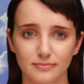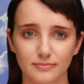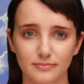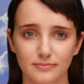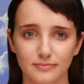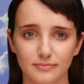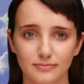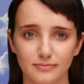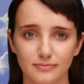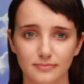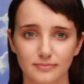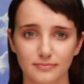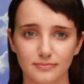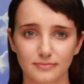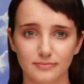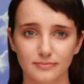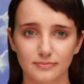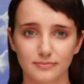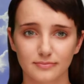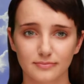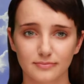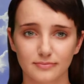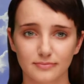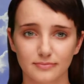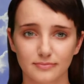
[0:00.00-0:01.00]

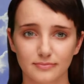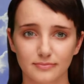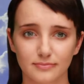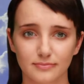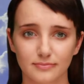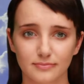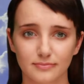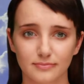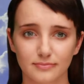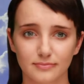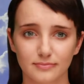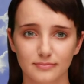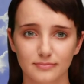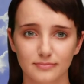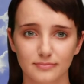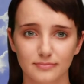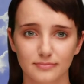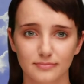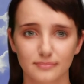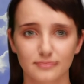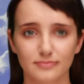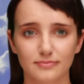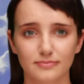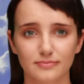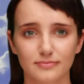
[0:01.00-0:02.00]

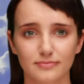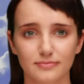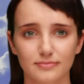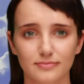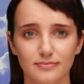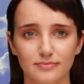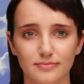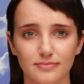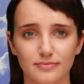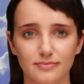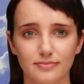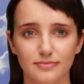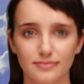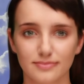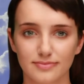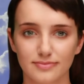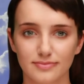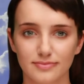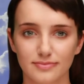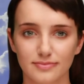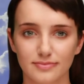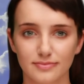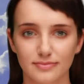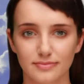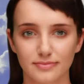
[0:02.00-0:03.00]

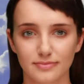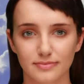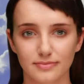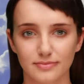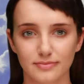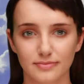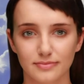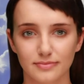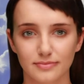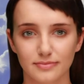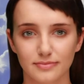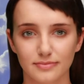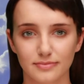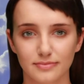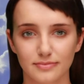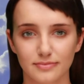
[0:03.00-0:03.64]
(silent)